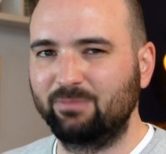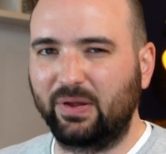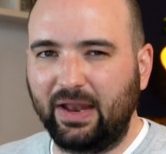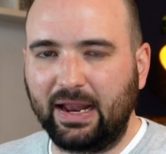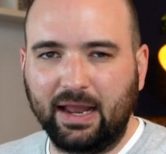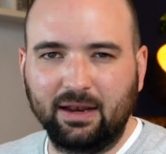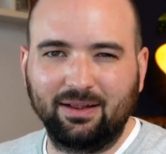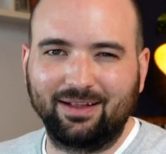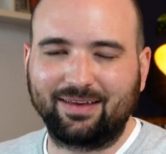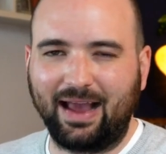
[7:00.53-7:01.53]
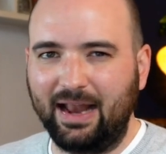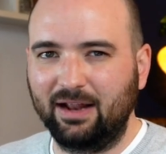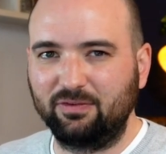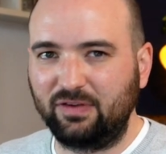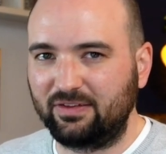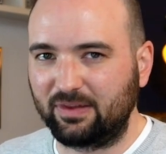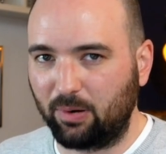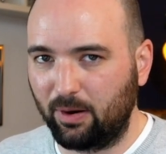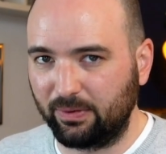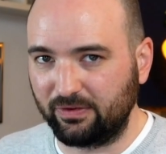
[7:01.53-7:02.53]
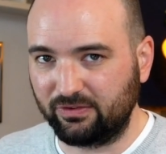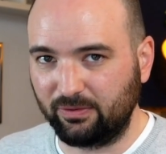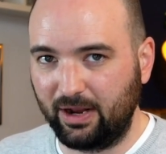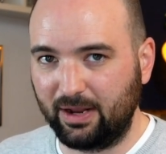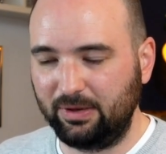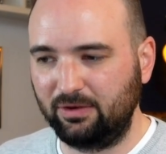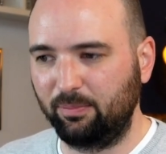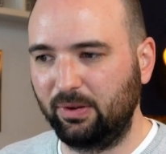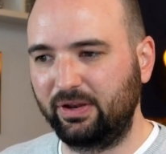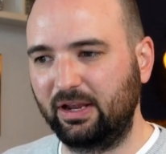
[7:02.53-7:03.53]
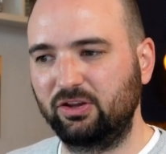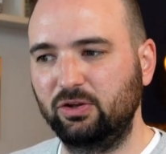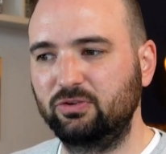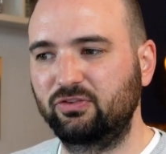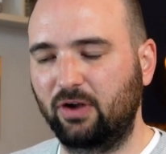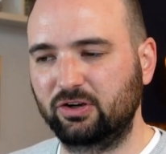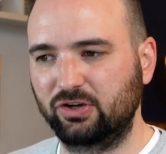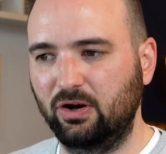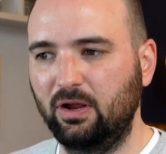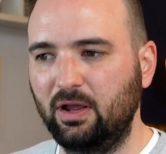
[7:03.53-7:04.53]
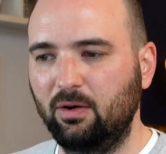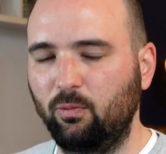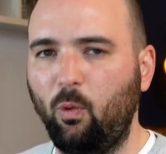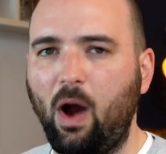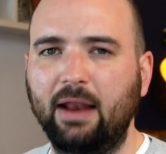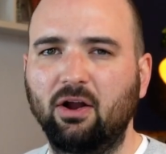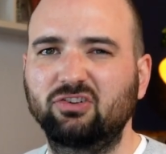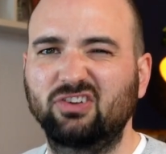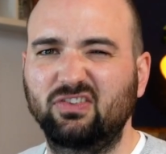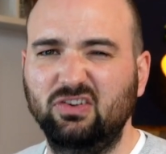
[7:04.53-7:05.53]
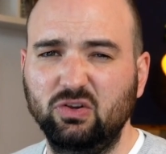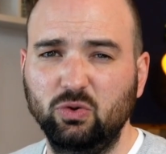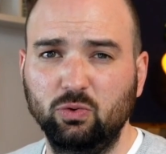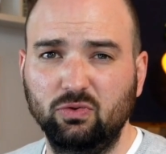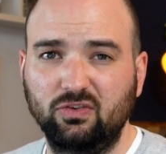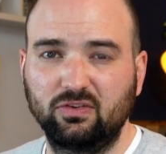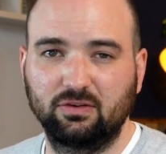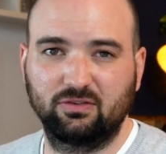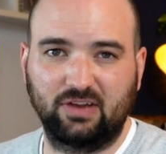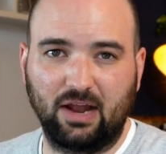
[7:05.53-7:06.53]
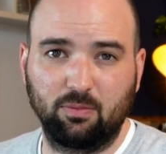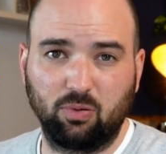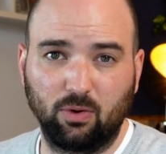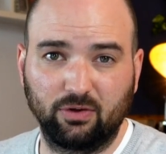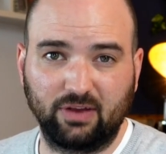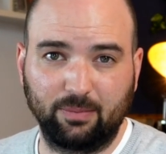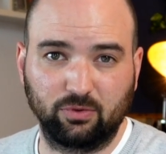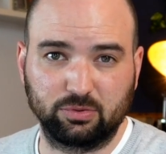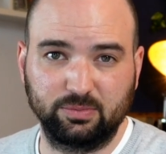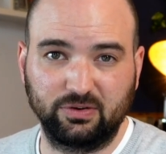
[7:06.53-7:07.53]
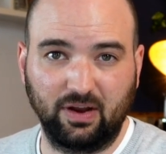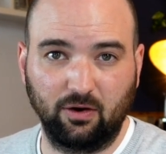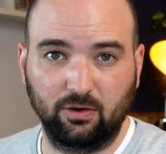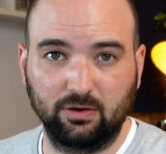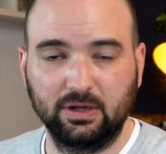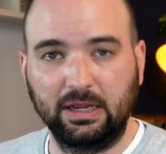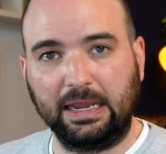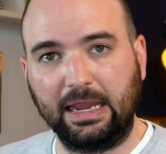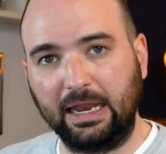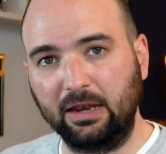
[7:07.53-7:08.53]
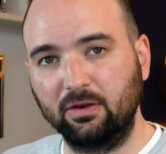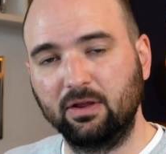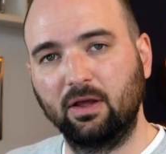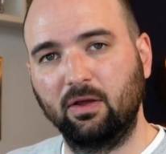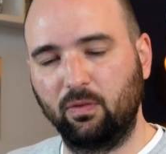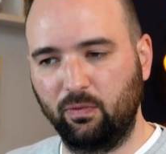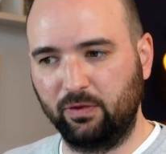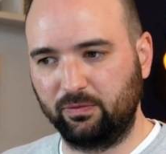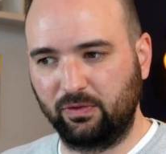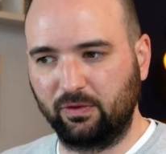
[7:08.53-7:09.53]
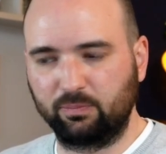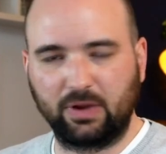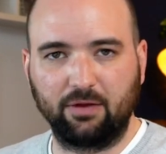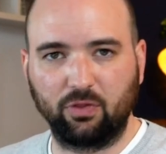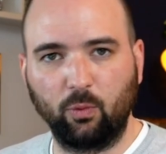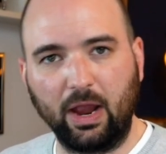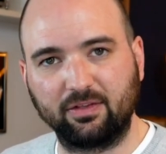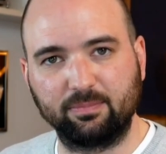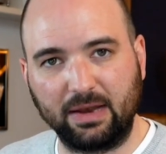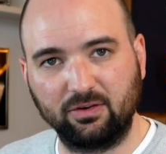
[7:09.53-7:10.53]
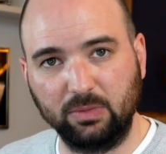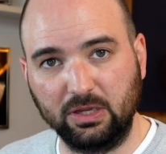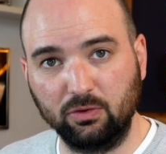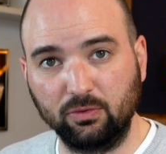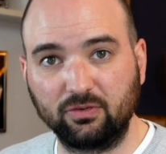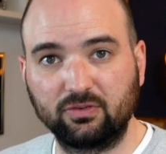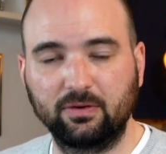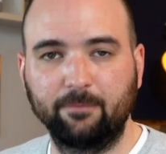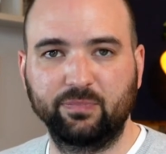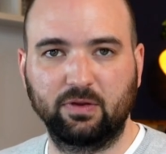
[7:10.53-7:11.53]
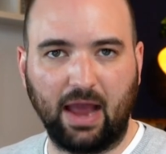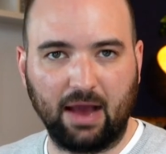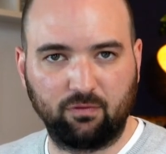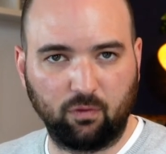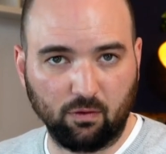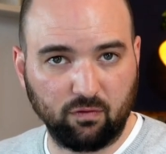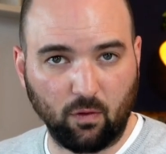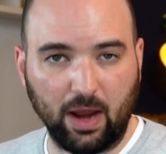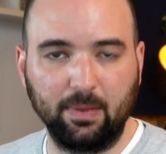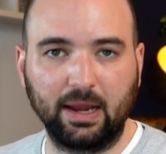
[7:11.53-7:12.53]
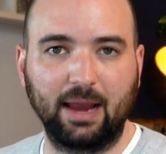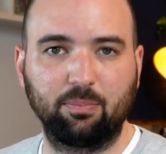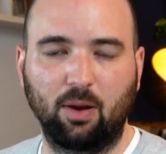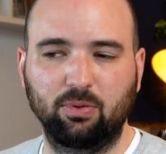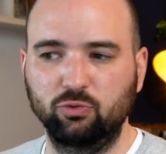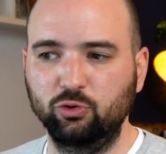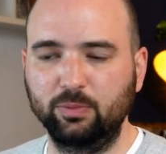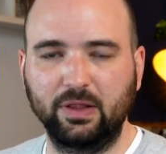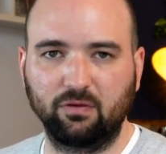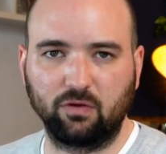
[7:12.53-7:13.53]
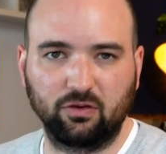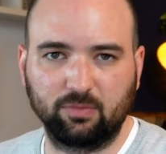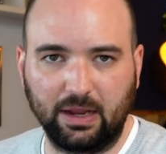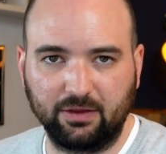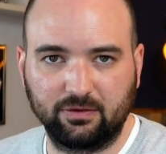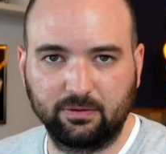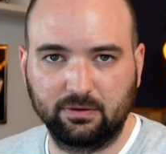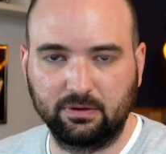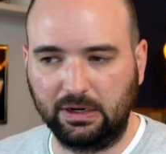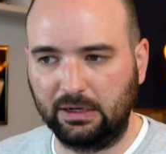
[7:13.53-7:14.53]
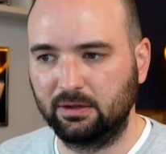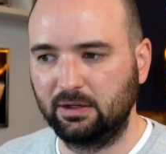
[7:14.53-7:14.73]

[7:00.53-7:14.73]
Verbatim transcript: But then again, that's kind of defeats the purpose, right? I mean, you're building a huge structure. Why not just use standard porous absorption material in the, the kind of the way it's meant to be used uh, for framing a proper room in the first place, right?